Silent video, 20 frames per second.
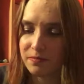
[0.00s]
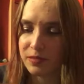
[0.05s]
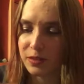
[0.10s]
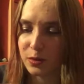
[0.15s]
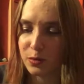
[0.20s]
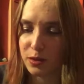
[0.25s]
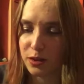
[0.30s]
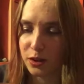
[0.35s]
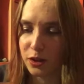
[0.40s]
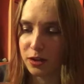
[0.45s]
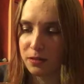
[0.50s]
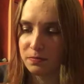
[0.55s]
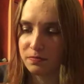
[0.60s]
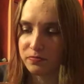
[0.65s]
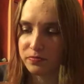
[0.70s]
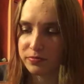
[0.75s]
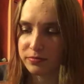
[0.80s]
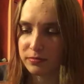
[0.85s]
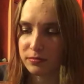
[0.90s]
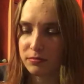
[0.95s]
It's really good.
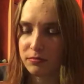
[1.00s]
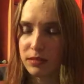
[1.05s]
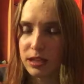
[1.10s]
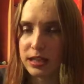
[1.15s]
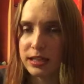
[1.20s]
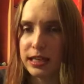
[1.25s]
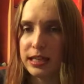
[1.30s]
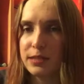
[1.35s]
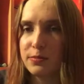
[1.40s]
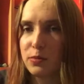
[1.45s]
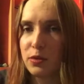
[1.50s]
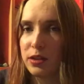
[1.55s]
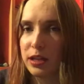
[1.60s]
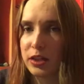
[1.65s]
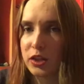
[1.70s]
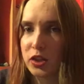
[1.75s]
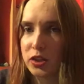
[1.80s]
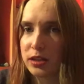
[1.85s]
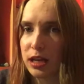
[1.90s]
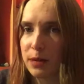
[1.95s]
It tastes more
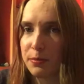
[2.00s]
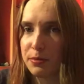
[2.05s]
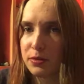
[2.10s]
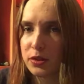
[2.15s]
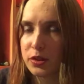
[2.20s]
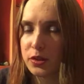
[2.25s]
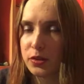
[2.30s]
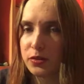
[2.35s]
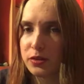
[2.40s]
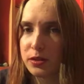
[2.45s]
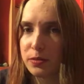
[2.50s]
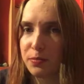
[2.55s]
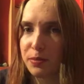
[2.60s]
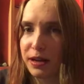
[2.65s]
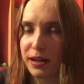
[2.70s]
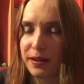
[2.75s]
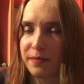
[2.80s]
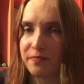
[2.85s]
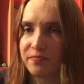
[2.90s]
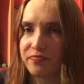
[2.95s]
like just apple juice,
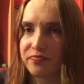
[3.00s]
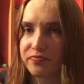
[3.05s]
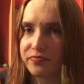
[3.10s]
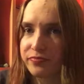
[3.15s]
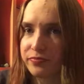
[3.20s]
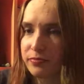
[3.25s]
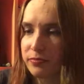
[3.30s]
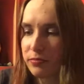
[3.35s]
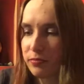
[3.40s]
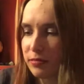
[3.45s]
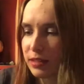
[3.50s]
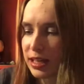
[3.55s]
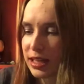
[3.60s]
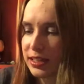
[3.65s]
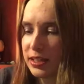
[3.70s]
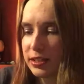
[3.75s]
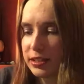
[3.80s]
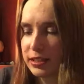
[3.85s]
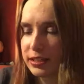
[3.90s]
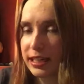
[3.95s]
but it
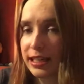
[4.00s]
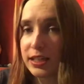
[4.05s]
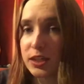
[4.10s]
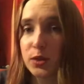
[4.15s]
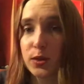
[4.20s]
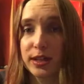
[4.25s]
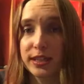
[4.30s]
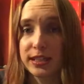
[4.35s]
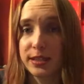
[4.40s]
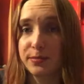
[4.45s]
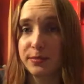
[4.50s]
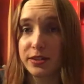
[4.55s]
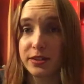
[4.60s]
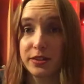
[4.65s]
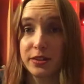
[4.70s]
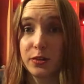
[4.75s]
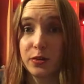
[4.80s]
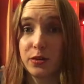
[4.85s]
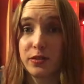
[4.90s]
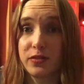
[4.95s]
does taste quite similar
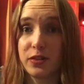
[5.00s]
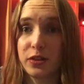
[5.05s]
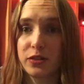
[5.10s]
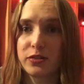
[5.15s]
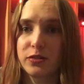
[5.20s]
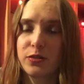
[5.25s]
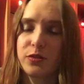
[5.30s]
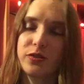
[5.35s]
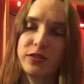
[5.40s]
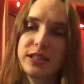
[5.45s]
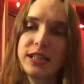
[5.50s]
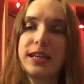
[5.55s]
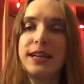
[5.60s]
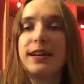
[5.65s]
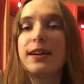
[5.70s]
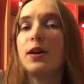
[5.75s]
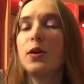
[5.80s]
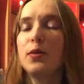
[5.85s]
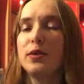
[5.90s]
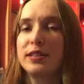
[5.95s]
to Universal's,
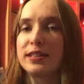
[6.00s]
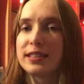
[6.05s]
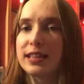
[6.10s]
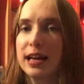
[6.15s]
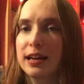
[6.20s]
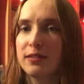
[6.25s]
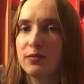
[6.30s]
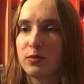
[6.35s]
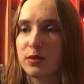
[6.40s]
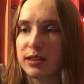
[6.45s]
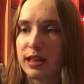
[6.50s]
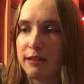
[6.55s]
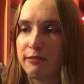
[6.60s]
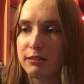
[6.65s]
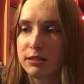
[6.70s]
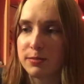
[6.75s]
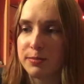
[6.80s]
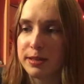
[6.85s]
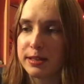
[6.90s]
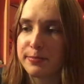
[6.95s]
which is kind of what that
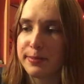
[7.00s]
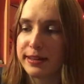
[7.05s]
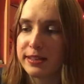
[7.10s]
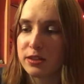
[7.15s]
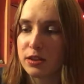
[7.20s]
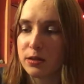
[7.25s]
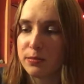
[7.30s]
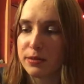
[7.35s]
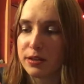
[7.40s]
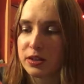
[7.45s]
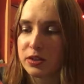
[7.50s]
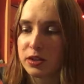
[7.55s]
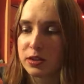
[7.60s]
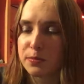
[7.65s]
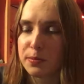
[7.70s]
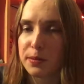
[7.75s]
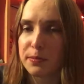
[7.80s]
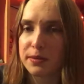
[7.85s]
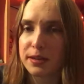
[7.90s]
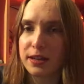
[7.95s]
recipe is based on, but it's
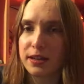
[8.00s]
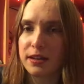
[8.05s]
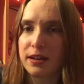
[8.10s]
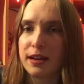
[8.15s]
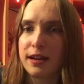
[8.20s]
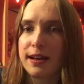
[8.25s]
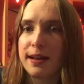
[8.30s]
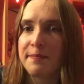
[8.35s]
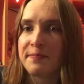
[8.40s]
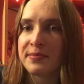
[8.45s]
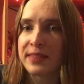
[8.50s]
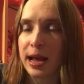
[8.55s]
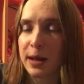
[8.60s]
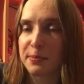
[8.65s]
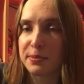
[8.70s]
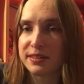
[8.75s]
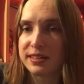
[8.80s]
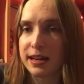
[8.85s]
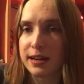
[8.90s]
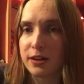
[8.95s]
just pumpkin,
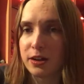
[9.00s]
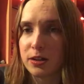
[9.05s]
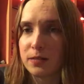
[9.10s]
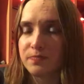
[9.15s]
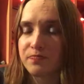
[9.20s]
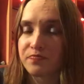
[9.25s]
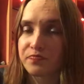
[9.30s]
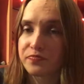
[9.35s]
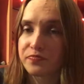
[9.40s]
apple cider,